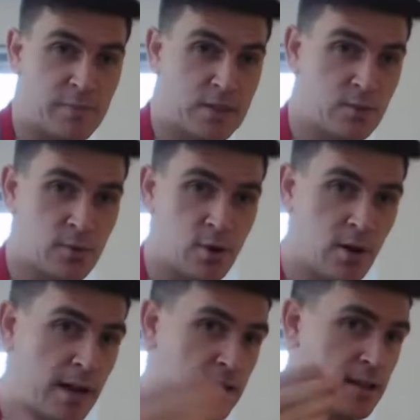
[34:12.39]
So with
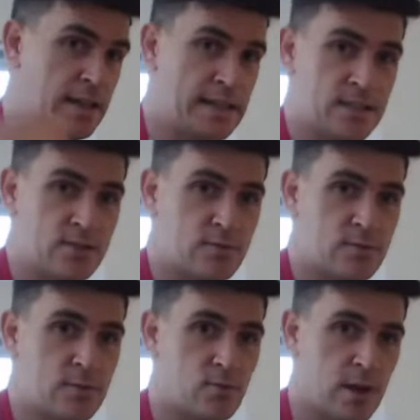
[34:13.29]
coriander, at least
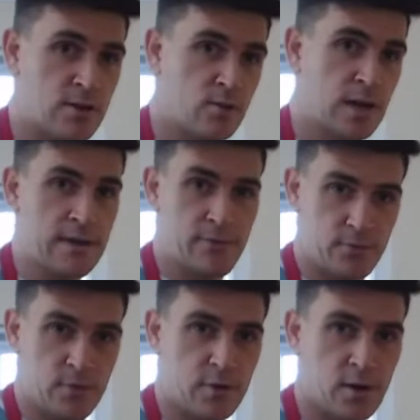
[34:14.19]
run your knife
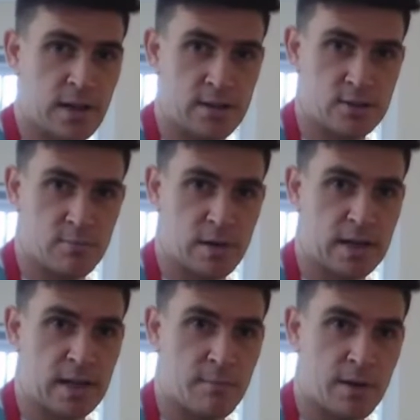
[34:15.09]
through the coriander to
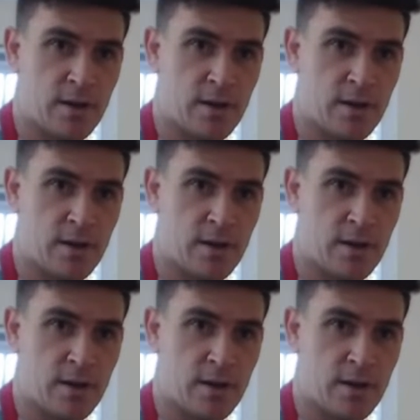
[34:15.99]
break up